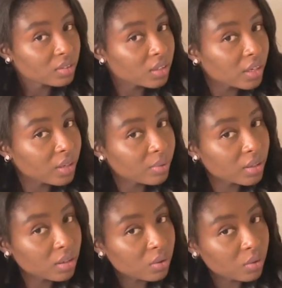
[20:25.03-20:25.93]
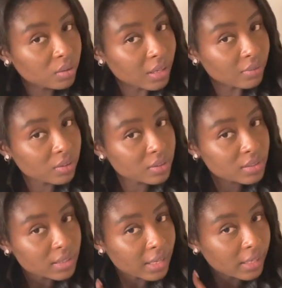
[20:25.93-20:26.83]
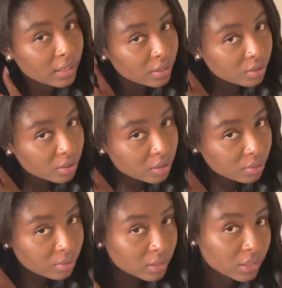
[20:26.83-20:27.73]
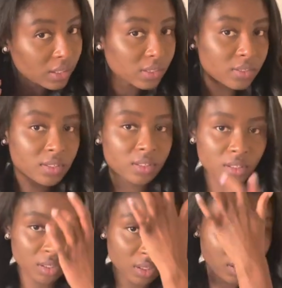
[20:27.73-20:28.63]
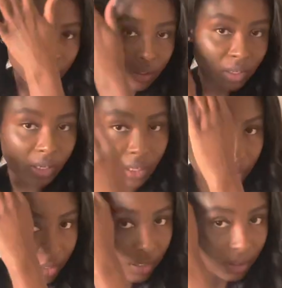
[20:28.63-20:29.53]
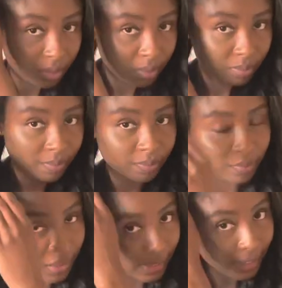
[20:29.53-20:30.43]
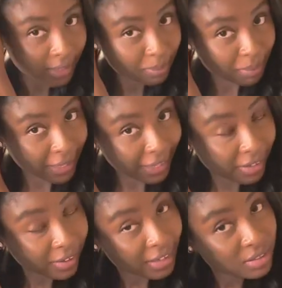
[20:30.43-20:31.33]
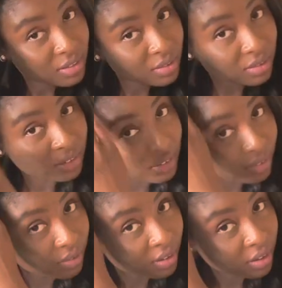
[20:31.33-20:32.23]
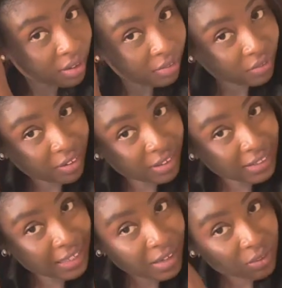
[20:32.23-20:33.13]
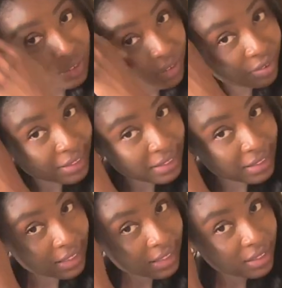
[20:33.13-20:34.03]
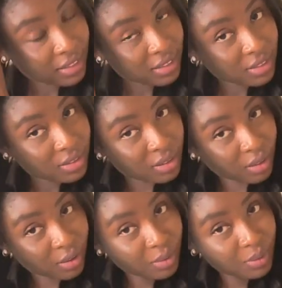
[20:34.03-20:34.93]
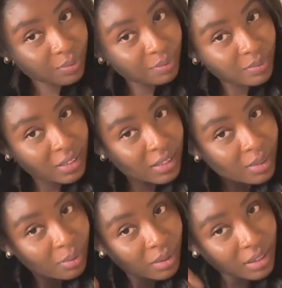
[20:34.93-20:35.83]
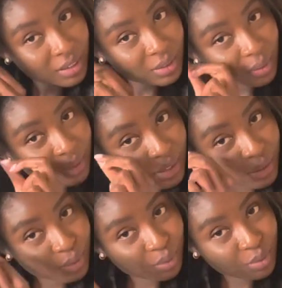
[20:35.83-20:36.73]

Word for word: you're gonna hold that for a sec and you're gonna release and again my hair has fallen out greatly so we're gonna do what I do